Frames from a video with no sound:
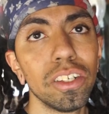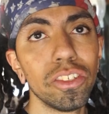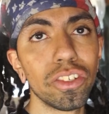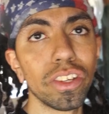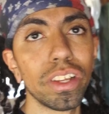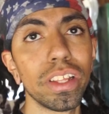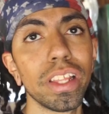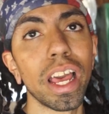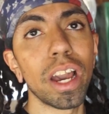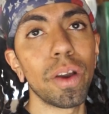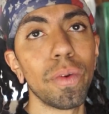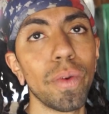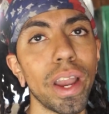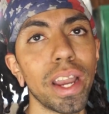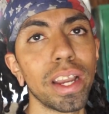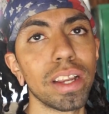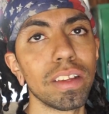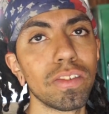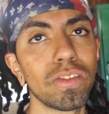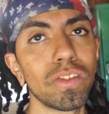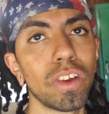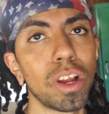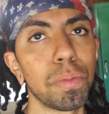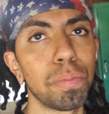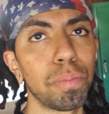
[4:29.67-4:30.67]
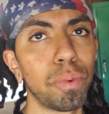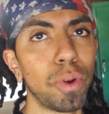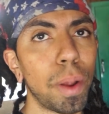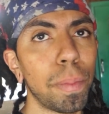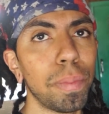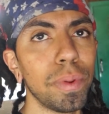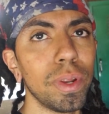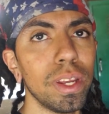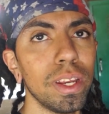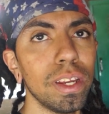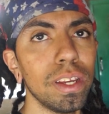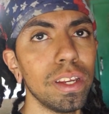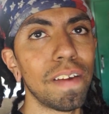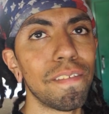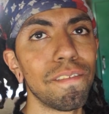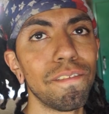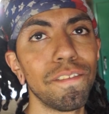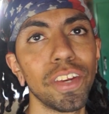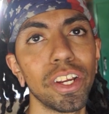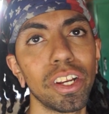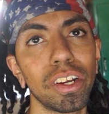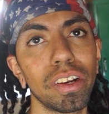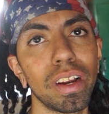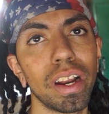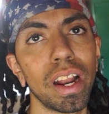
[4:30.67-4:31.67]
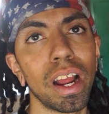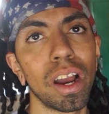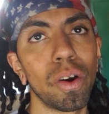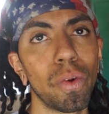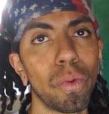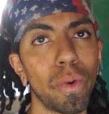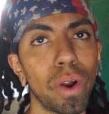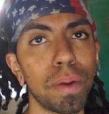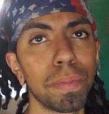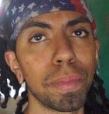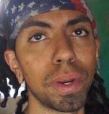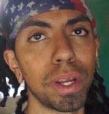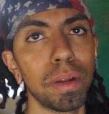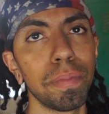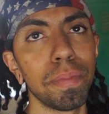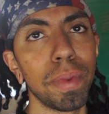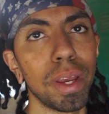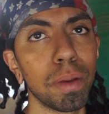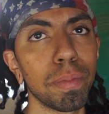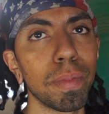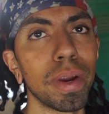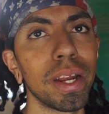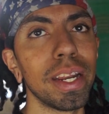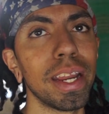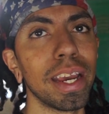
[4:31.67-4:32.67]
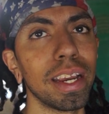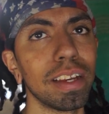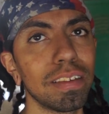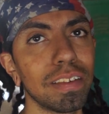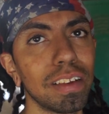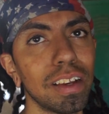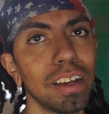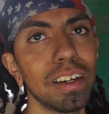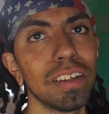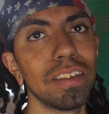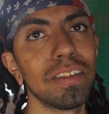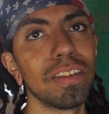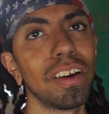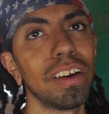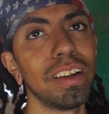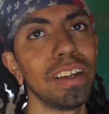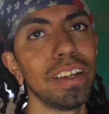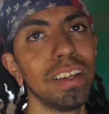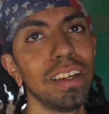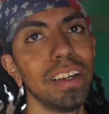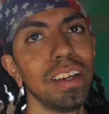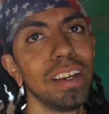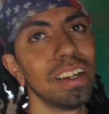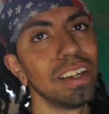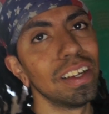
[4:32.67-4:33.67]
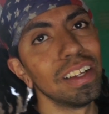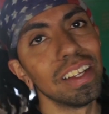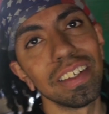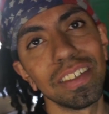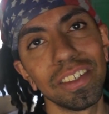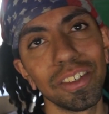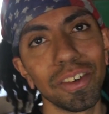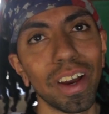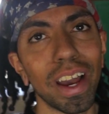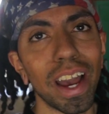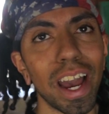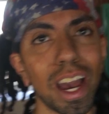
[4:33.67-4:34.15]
So then that way I can start prepping it and figuring out where I'm gonna make my next cuts on it. Let's see what